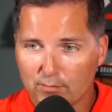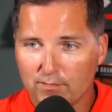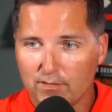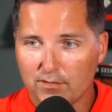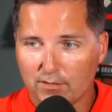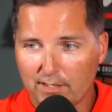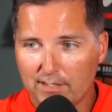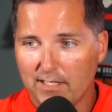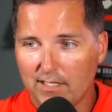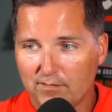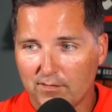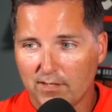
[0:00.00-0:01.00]
it during an
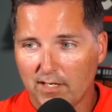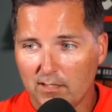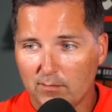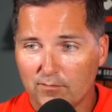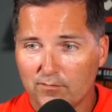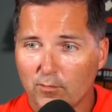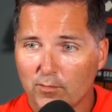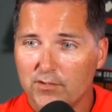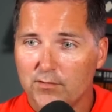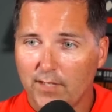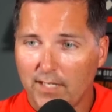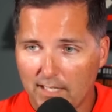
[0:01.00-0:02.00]
NFL game before
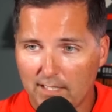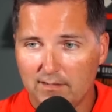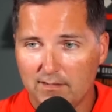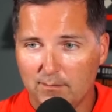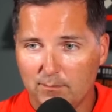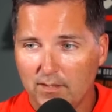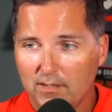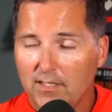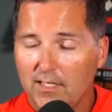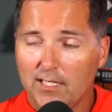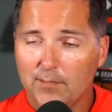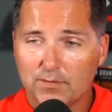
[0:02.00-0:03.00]
you hand them
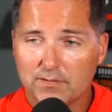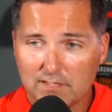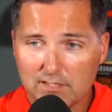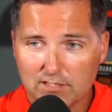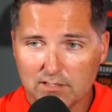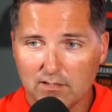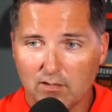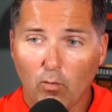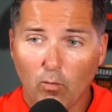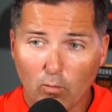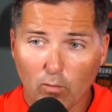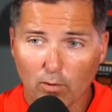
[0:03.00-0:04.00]
a position
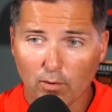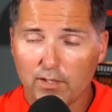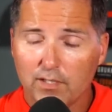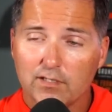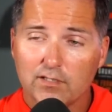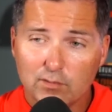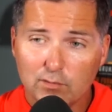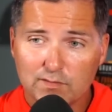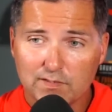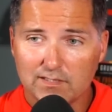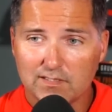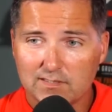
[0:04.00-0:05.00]
or use
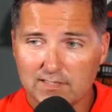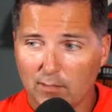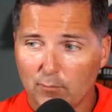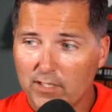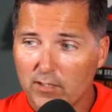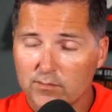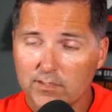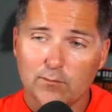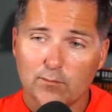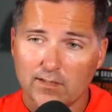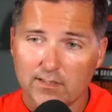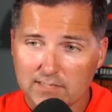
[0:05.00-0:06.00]
it to say, we don't need
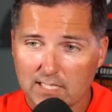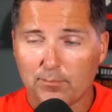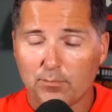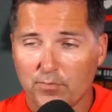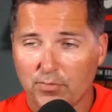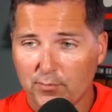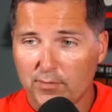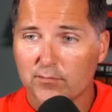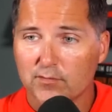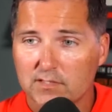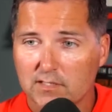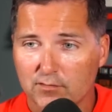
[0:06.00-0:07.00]
one of the top three
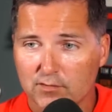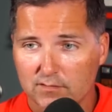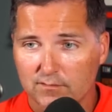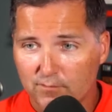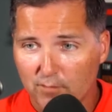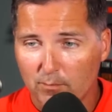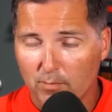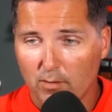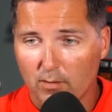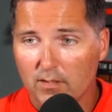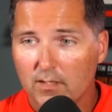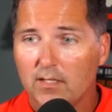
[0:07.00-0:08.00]
receivers in
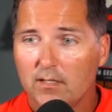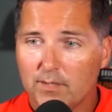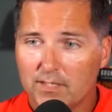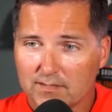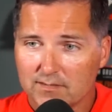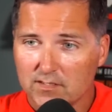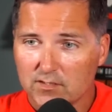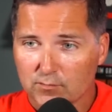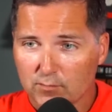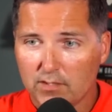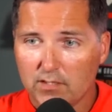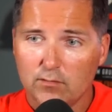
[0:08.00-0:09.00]
football because this
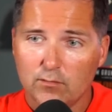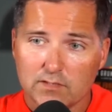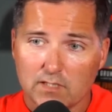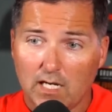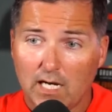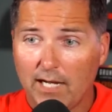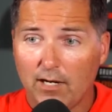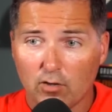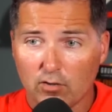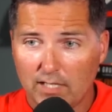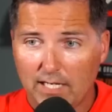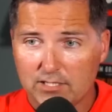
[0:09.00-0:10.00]
rookie who was on IR
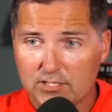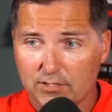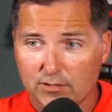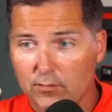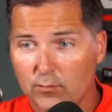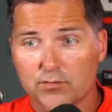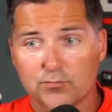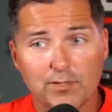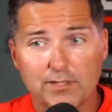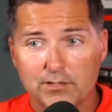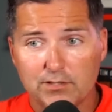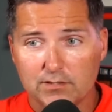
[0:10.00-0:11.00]
last year, who was
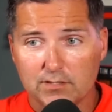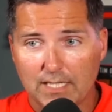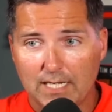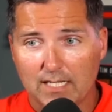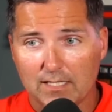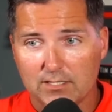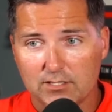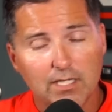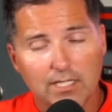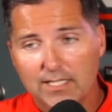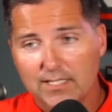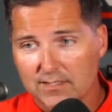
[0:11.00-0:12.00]
really good in college,
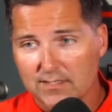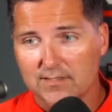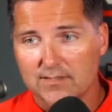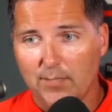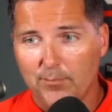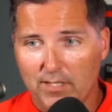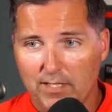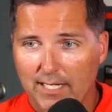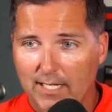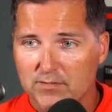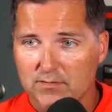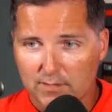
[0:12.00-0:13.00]
is going to step in and
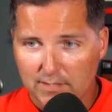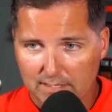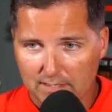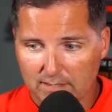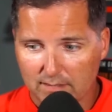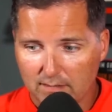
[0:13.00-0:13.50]
absolutely kill it.